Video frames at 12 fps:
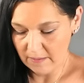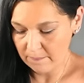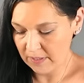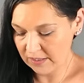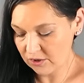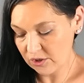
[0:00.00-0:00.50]

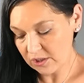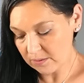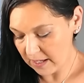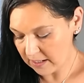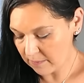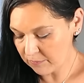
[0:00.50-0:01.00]
Messages
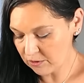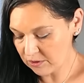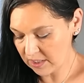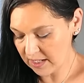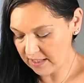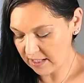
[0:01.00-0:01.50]
may come through
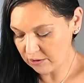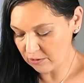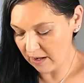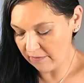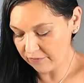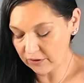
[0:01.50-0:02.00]
today that do
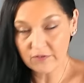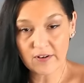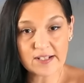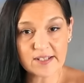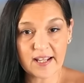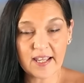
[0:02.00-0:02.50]
not fully
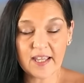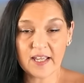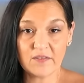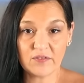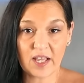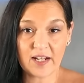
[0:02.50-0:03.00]
resonate,
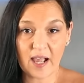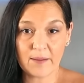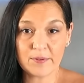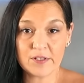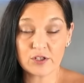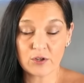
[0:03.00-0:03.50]
and if that
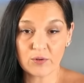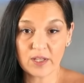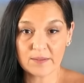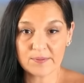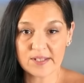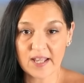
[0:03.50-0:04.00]
happens, don't
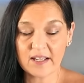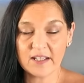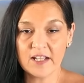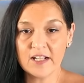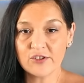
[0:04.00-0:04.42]
get upset.